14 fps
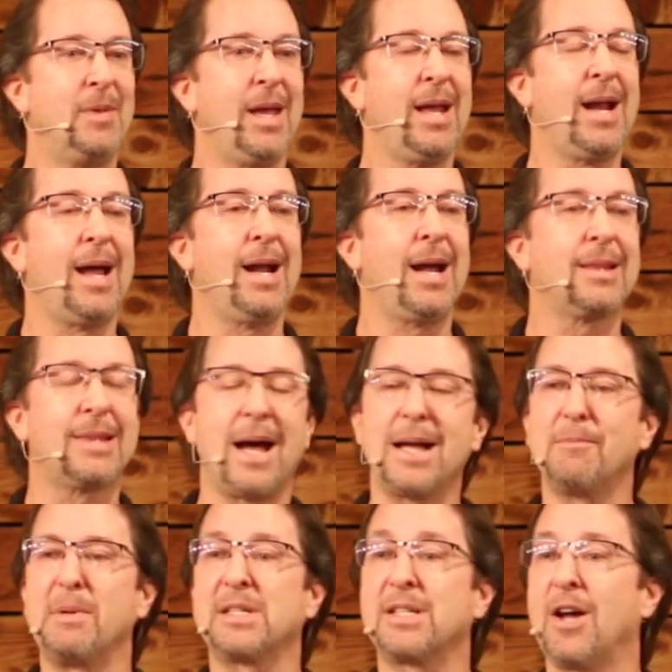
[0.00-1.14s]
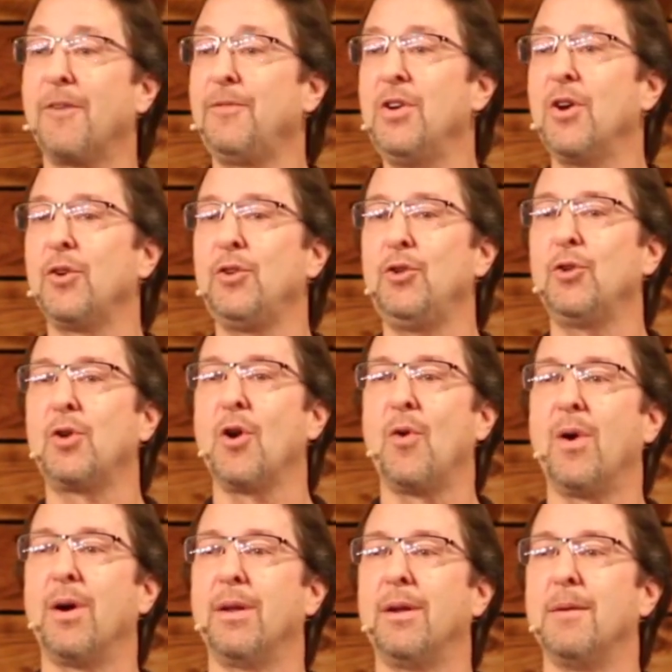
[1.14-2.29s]
And, and I thought to myself, you know, you go
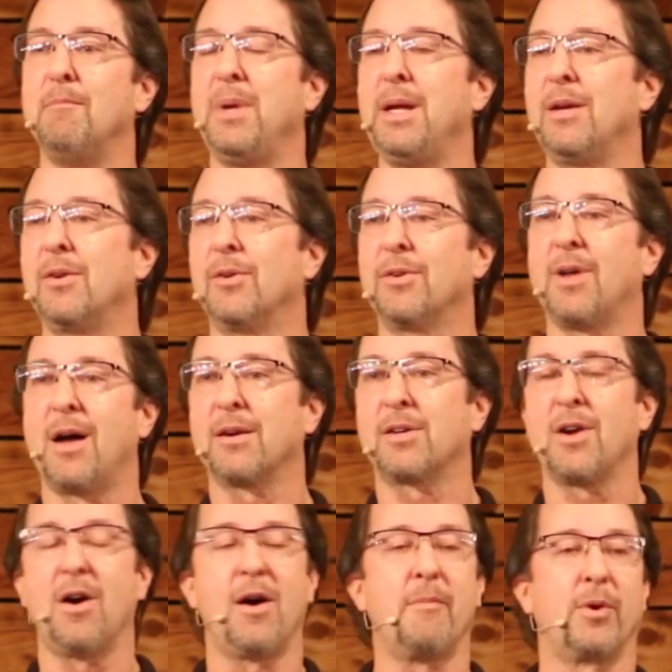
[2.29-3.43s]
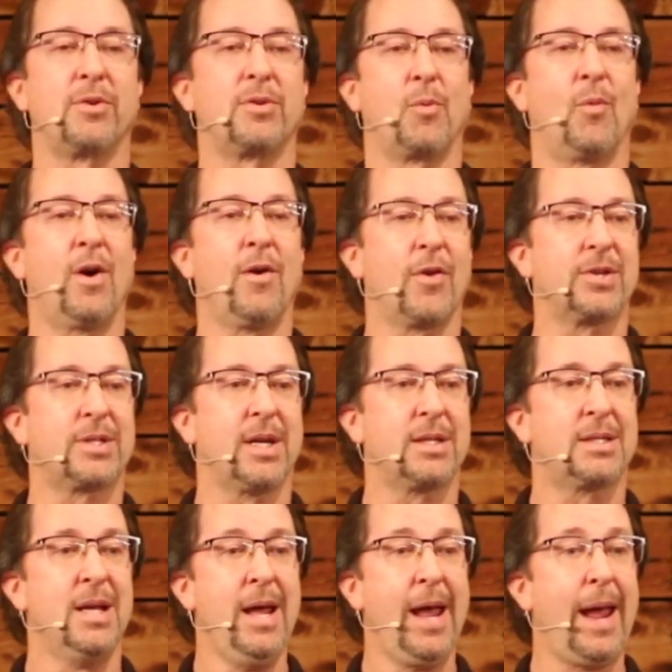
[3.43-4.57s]
on to mingle.com or one of those things,
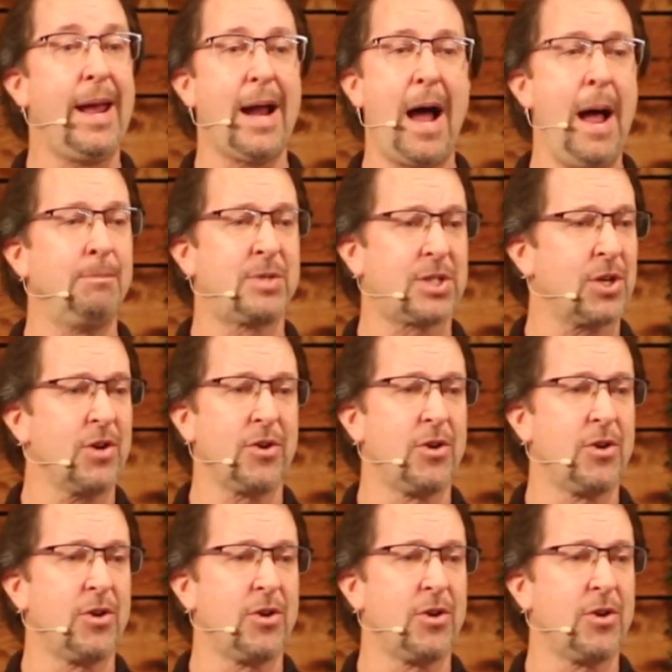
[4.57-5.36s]
and I'm sure